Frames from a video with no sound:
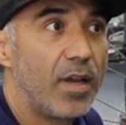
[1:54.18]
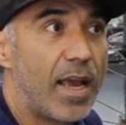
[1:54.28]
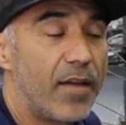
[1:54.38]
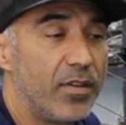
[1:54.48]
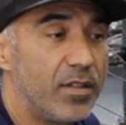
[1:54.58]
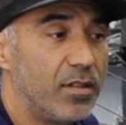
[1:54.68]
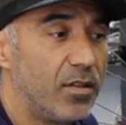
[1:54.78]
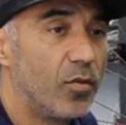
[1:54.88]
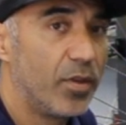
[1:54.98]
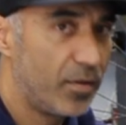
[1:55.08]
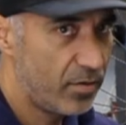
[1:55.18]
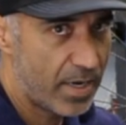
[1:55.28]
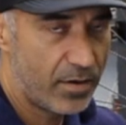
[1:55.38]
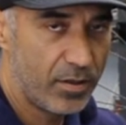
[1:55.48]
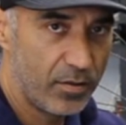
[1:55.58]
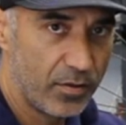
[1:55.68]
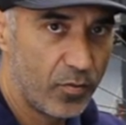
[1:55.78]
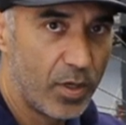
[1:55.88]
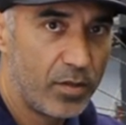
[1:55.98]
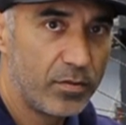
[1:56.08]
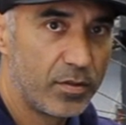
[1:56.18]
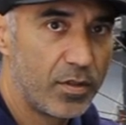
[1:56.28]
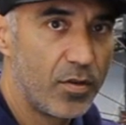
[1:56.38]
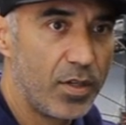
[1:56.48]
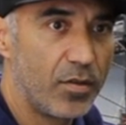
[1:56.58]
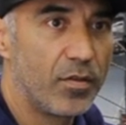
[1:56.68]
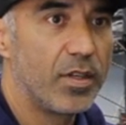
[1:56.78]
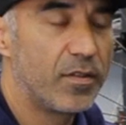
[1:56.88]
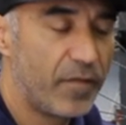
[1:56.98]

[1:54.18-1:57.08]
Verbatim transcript: having to deal with your downhill as well. So you're it's